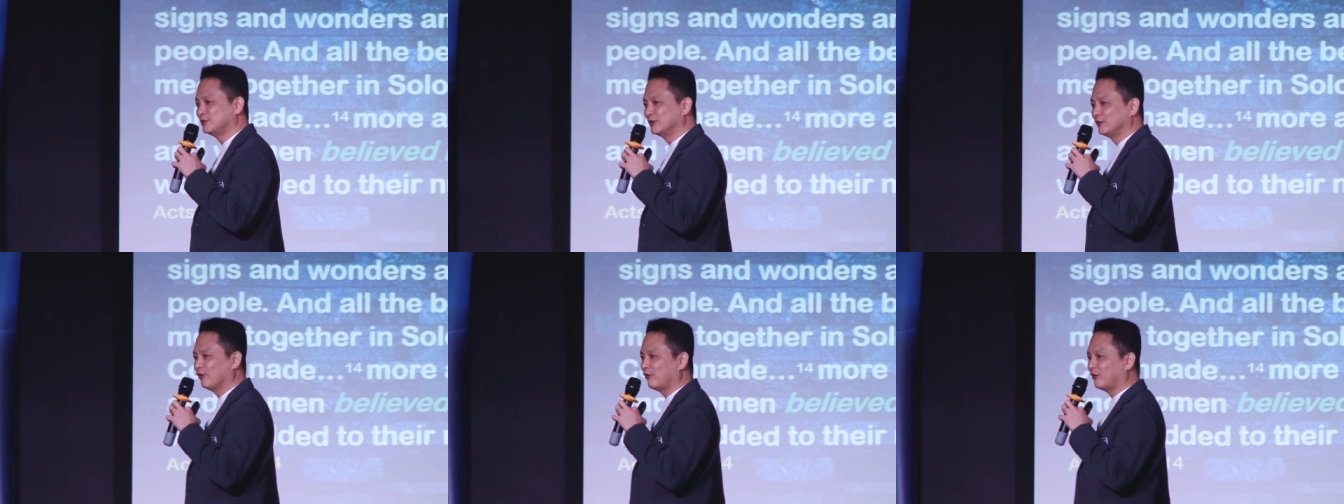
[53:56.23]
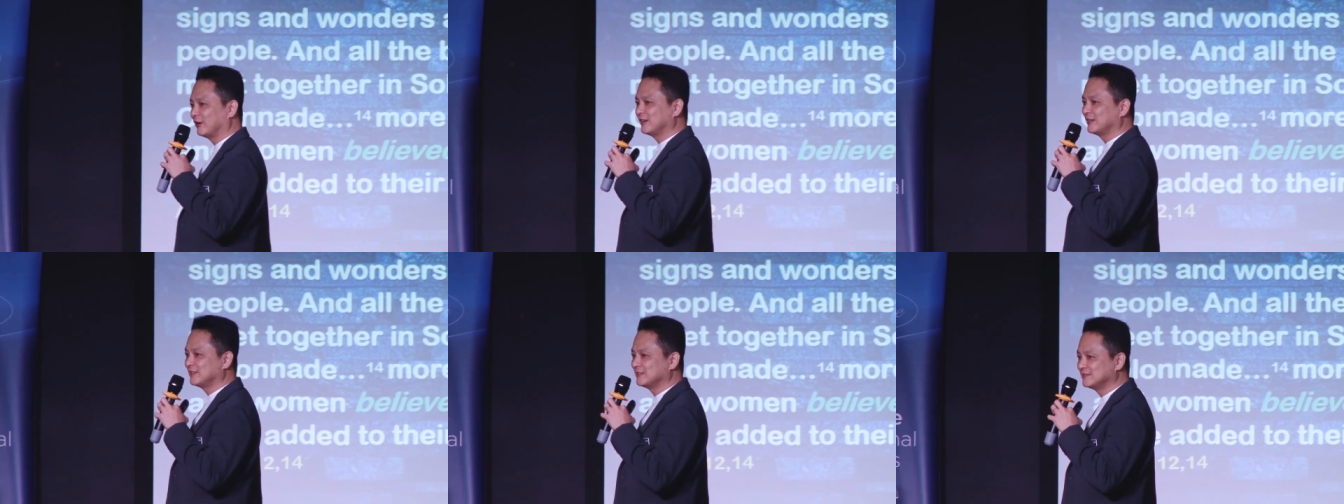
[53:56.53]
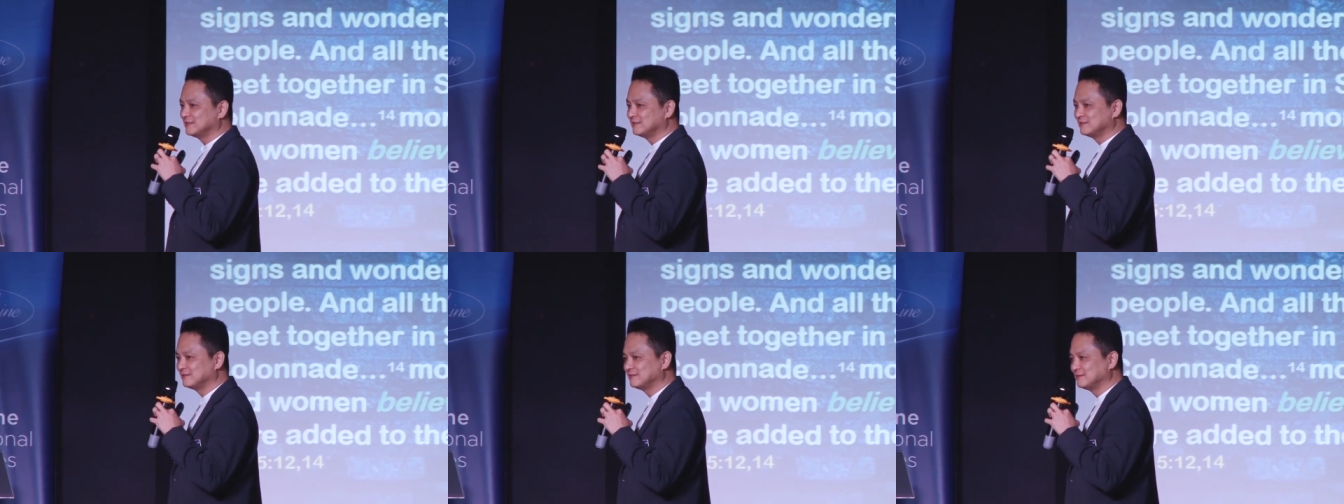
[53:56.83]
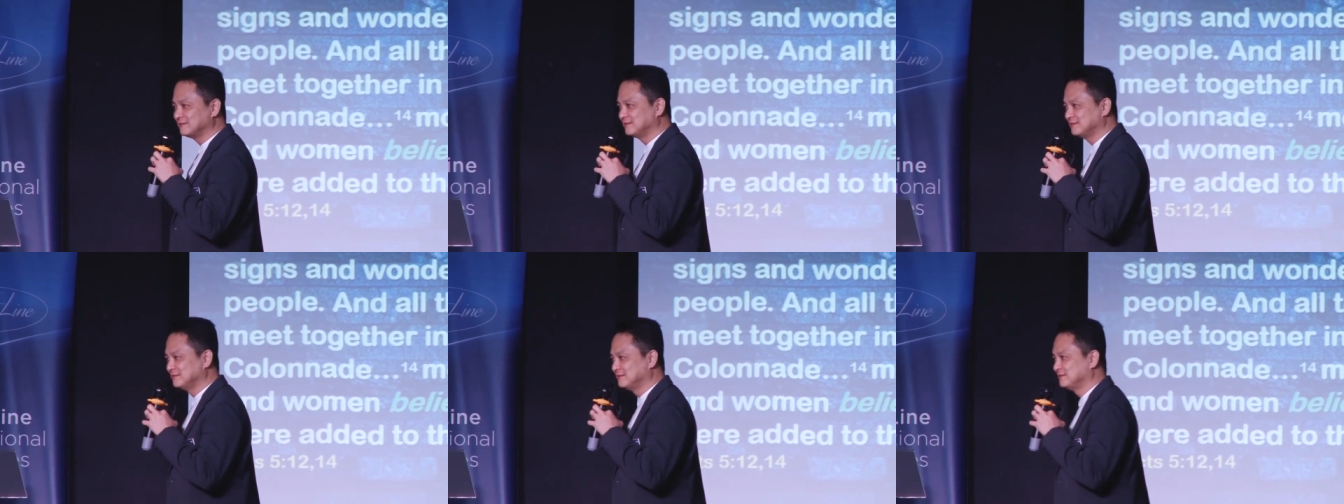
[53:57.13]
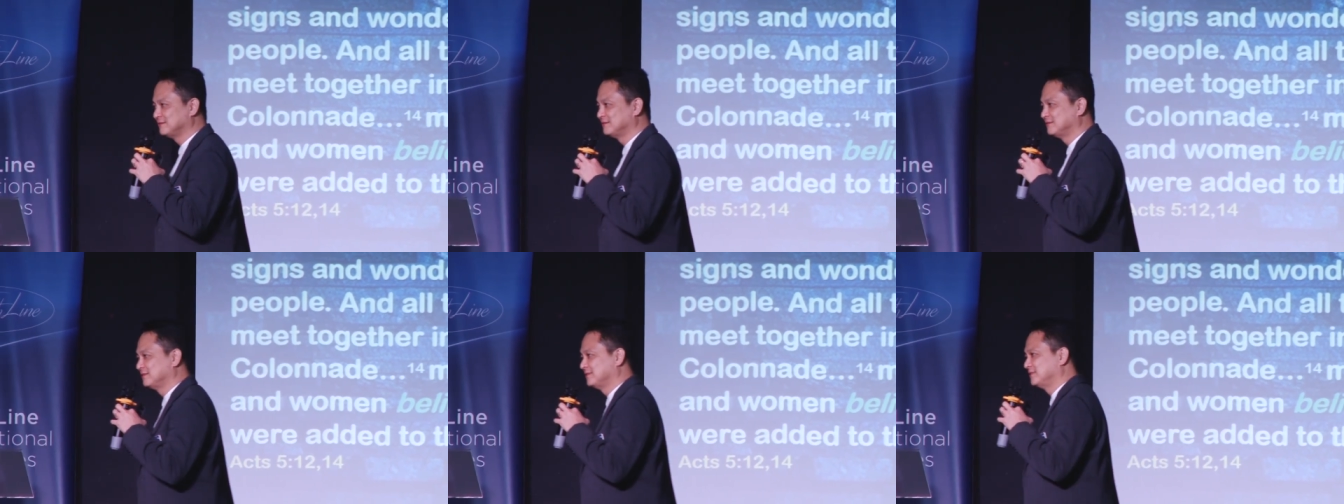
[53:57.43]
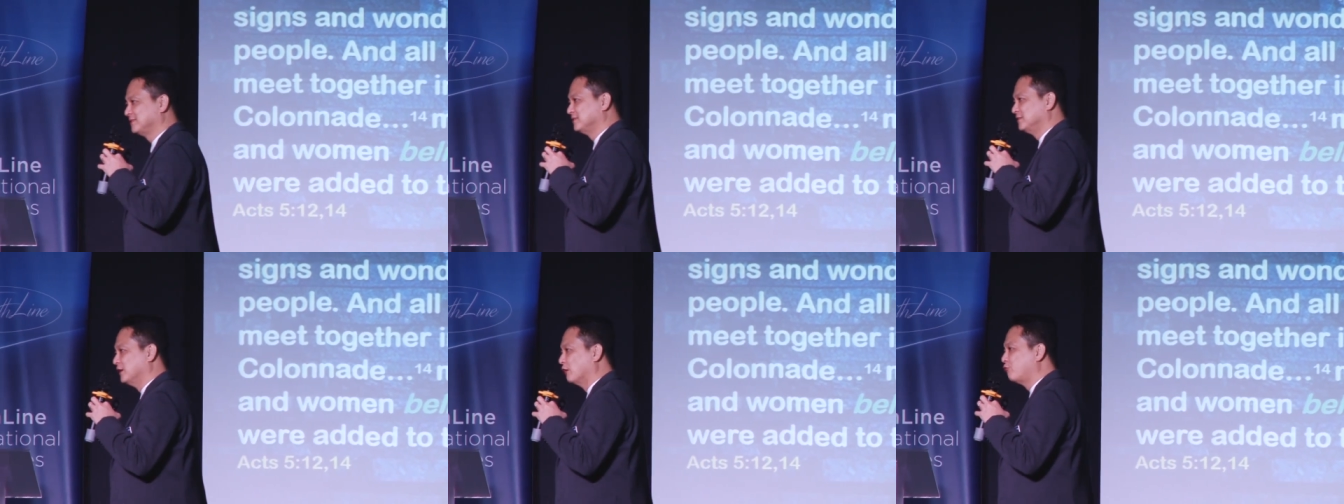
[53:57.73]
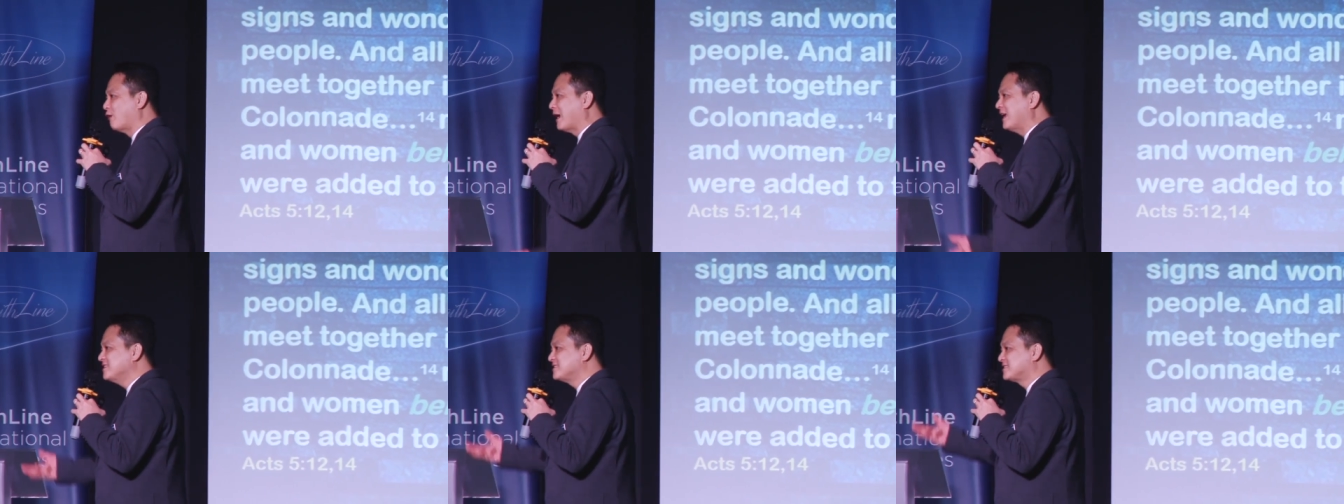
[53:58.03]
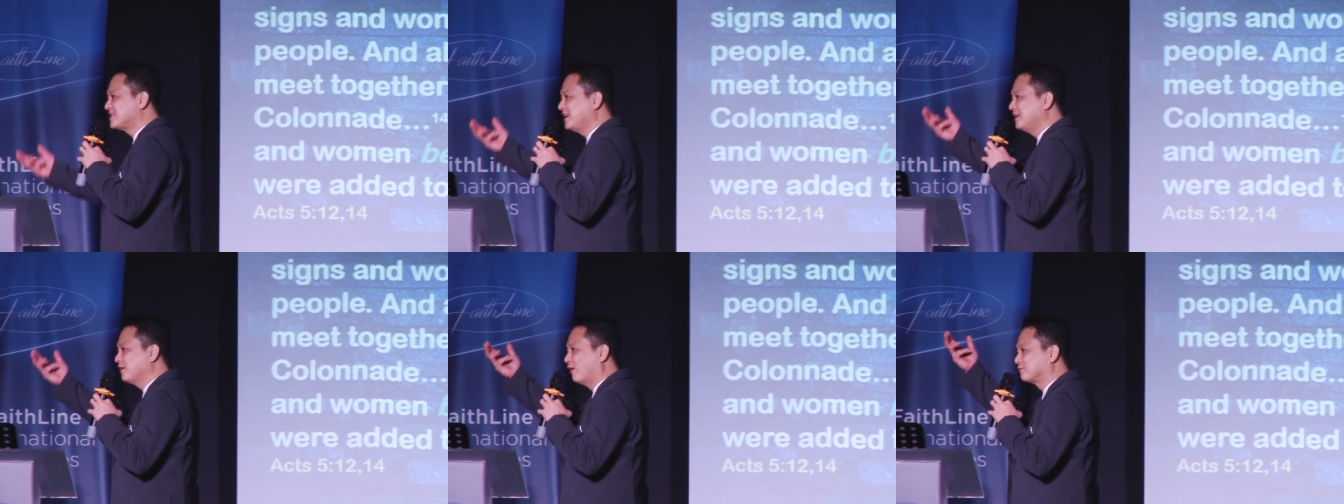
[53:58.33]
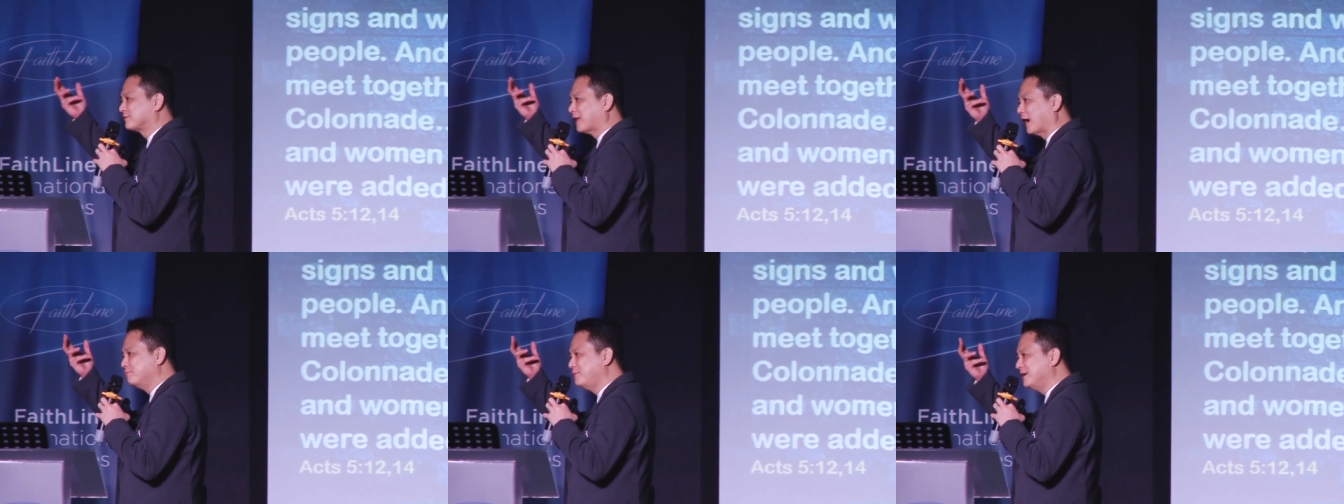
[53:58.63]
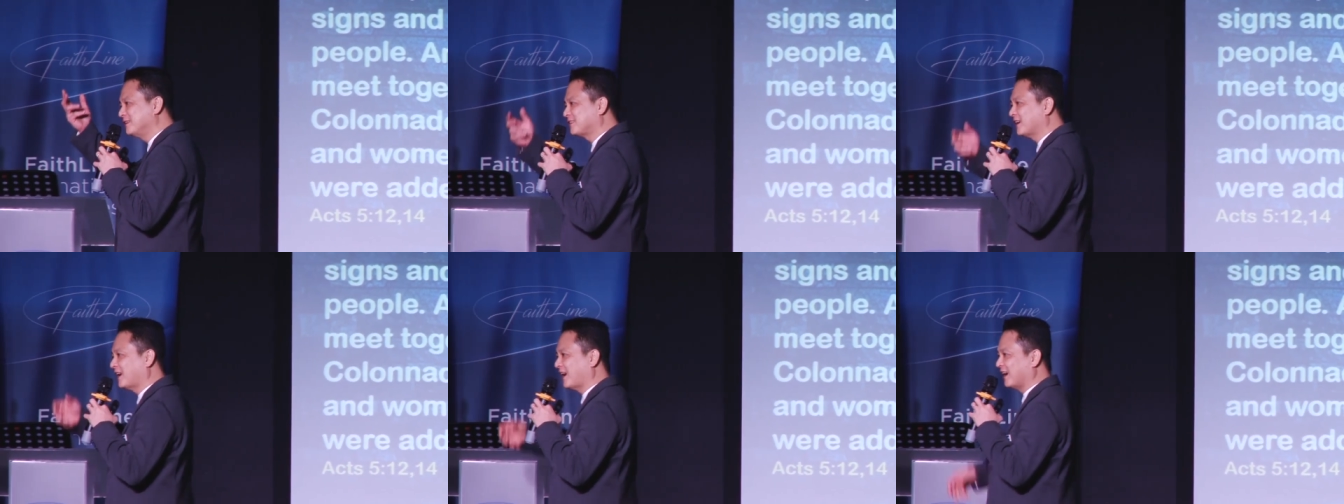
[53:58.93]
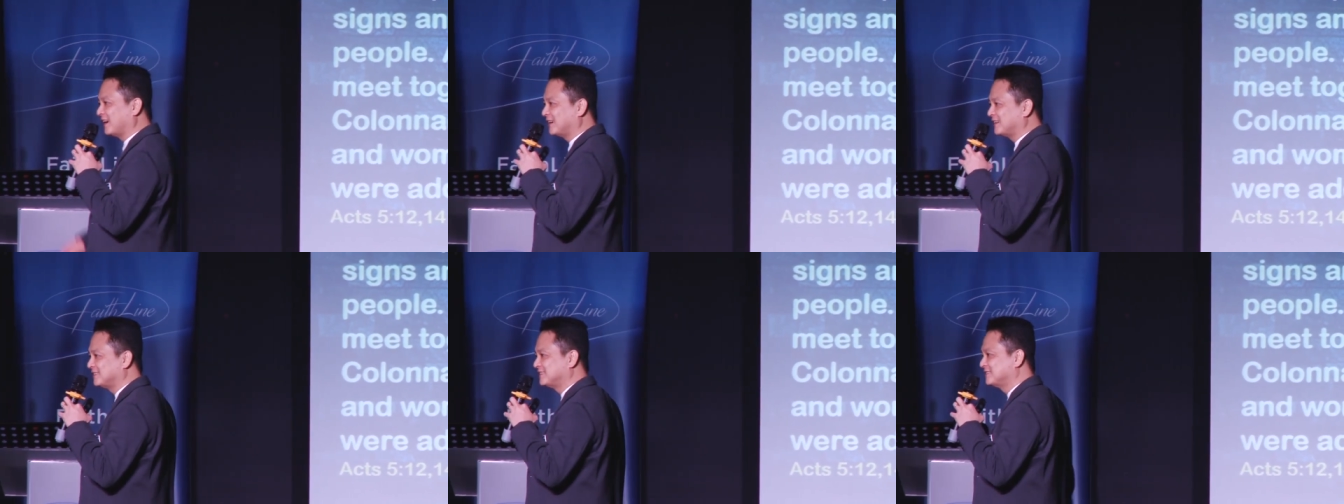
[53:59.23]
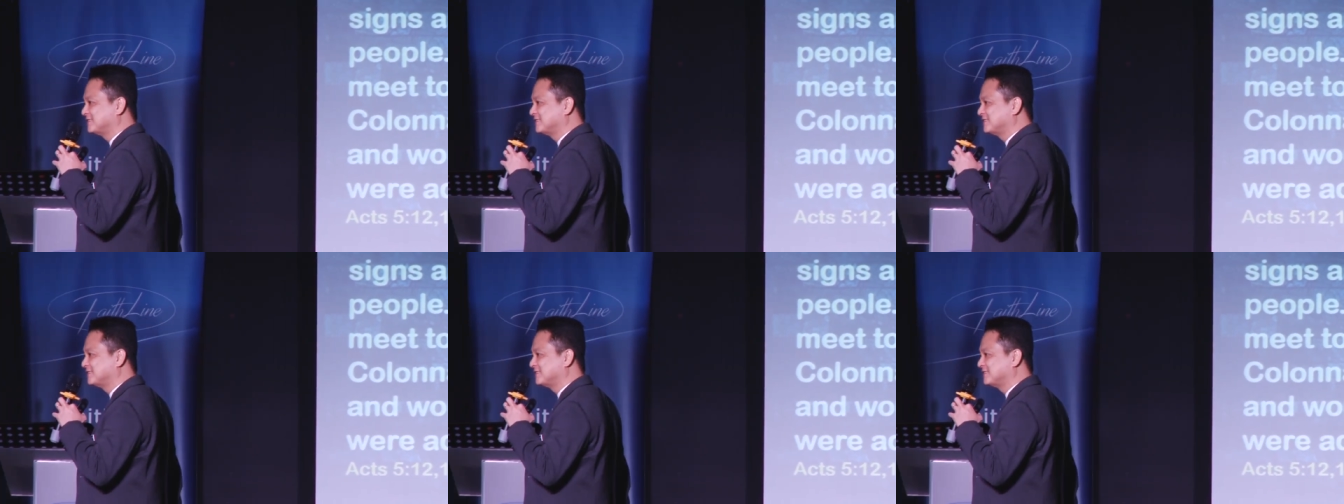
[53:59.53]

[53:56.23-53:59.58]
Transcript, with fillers: to the Lord the raising of Tabitha,